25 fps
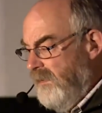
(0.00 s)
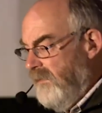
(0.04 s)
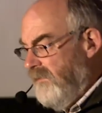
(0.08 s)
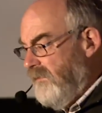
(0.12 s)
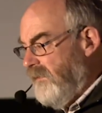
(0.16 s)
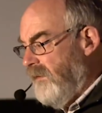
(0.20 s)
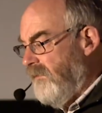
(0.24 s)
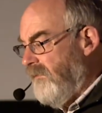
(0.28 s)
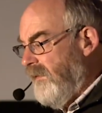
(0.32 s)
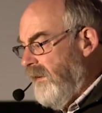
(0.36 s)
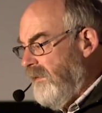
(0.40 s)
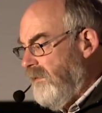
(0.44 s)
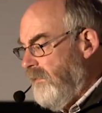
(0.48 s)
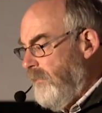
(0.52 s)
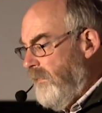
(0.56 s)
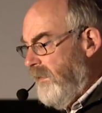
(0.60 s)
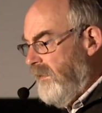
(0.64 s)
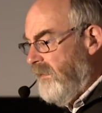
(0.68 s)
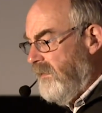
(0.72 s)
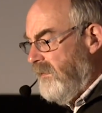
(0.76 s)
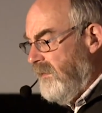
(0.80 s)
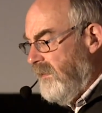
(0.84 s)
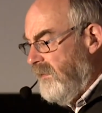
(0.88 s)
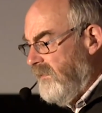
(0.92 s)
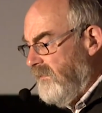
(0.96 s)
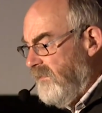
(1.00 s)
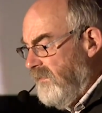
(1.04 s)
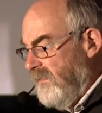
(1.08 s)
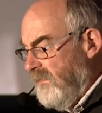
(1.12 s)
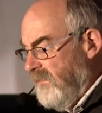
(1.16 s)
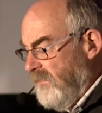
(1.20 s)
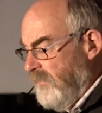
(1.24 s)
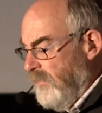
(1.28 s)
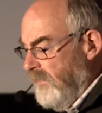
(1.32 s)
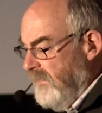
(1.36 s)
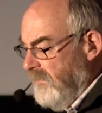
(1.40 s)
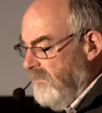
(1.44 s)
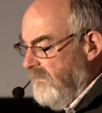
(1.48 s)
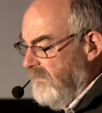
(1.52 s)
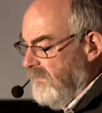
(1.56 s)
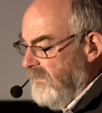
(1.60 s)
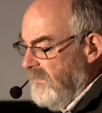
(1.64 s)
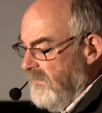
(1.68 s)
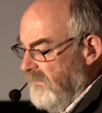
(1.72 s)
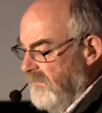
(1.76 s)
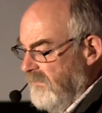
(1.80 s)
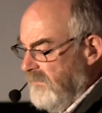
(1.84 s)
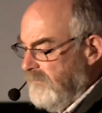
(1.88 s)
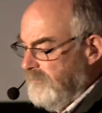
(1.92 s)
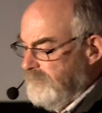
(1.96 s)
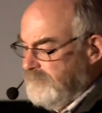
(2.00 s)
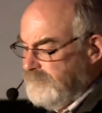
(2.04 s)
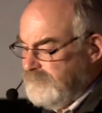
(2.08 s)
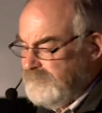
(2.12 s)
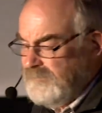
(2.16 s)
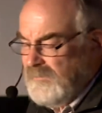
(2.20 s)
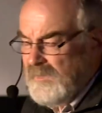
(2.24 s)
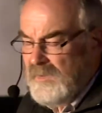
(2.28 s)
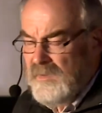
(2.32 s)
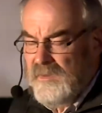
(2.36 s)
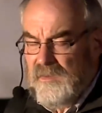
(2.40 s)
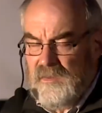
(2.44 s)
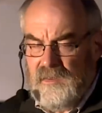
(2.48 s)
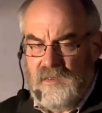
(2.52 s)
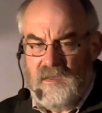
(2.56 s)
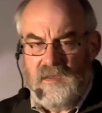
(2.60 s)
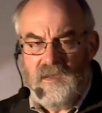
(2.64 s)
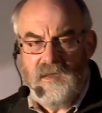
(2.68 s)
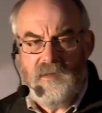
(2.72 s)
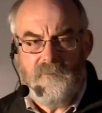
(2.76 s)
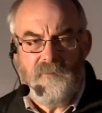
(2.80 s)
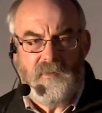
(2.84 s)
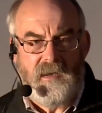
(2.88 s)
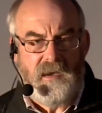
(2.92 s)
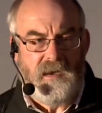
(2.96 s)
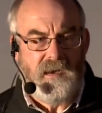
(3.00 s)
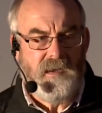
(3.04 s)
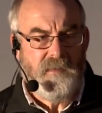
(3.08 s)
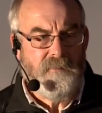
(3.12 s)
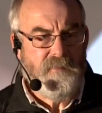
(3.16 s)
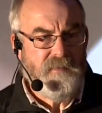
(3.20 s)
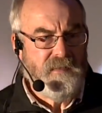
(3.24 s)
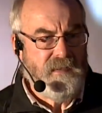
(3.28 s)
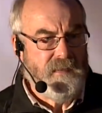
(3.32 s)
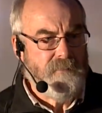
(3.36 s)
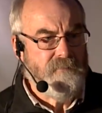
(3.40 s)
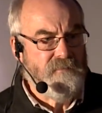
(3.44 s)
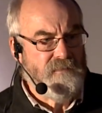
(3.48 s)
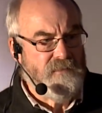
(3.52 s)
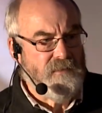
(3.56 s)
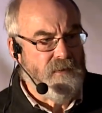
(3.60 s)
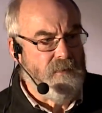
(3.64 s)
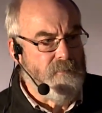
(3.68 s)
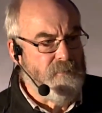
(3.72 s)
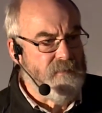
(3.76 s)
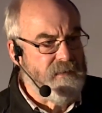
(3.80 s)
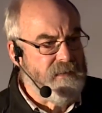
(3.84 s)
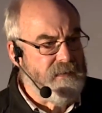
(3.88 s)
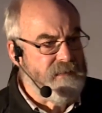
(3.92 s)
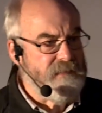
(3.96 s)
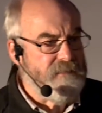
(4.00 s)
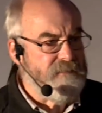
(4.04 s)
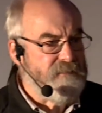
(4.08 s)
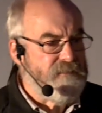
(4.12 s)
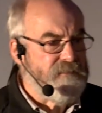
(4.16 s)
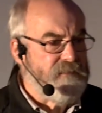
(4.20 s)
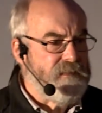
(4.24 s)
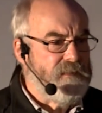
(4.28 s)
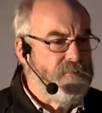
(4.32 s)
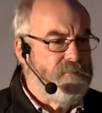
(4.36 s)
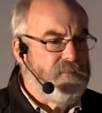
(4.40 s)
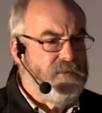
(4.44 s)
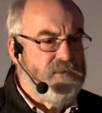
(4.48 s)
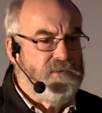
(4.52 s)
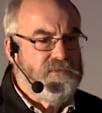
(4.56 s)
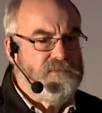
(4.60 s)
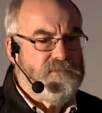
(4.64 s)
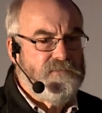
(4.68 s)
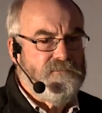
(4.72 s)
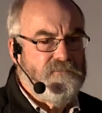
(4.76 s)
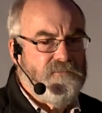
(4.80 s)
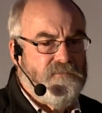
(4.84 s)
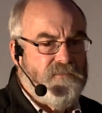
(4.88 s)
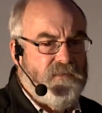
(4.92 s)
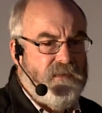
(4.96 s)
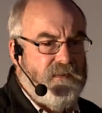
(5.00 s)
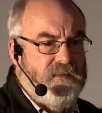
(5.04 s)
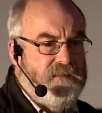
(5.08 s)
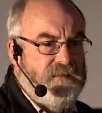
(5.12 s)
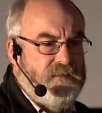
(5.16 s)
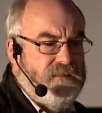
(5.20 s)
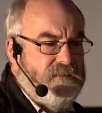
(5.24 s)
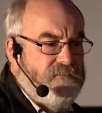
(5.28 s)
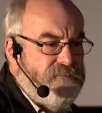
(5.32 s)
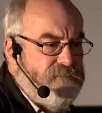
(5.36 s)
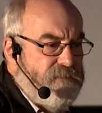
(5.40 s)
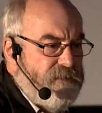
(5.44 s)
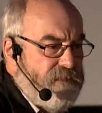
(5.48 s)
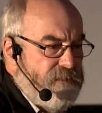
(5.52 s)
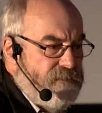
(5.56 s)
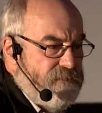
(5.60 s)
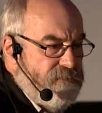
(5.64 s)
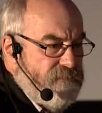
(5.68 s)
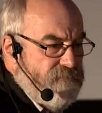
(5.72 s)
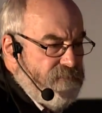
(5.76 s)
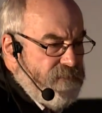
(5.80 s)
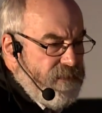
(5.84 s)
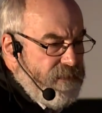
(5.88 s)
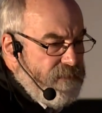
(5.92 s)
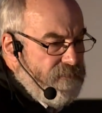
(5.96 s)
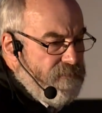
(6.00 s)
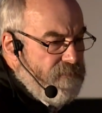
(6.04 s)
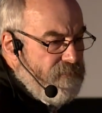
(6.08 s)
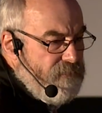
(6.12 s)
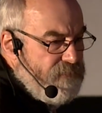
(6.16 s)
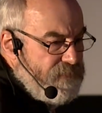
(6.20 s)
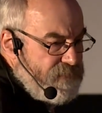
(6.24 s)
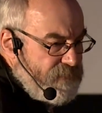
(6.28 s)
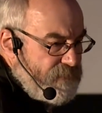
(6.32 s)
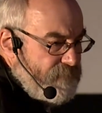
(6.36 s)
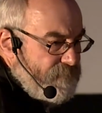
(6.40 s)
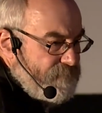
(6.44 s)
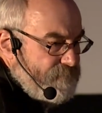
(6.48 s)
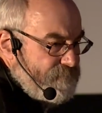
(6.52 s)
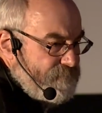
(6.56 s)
So around about the 1920s, IBM dominates the emergent field of technology.